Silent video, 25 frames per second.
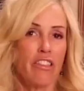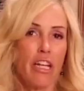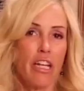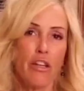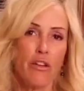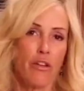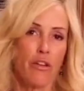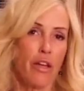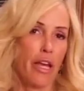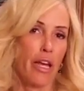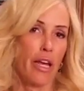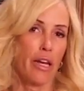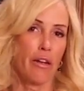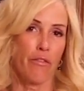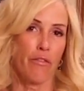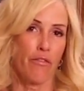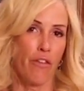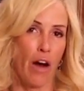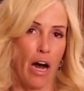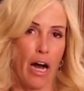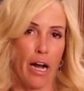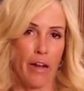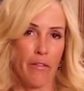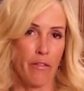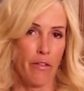Say you can't
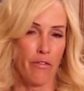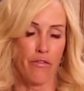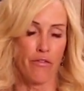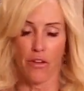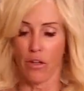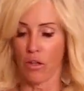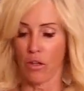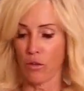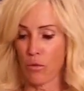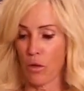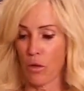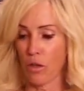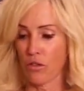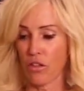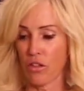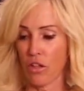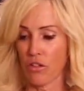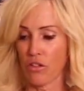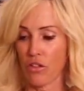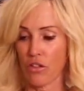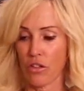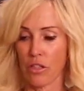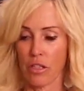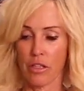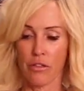find the Field Roast
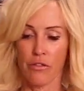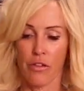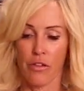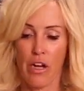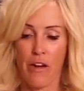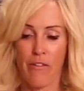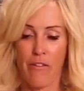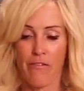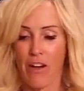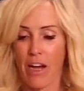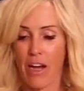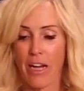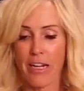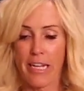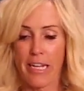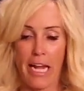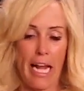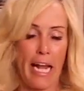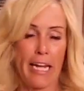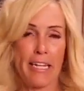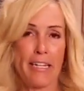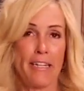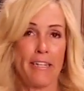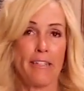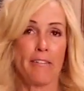alternative, find
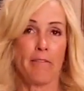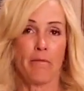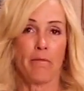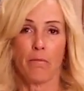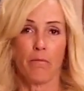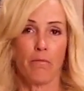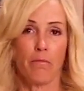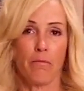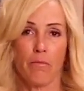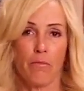any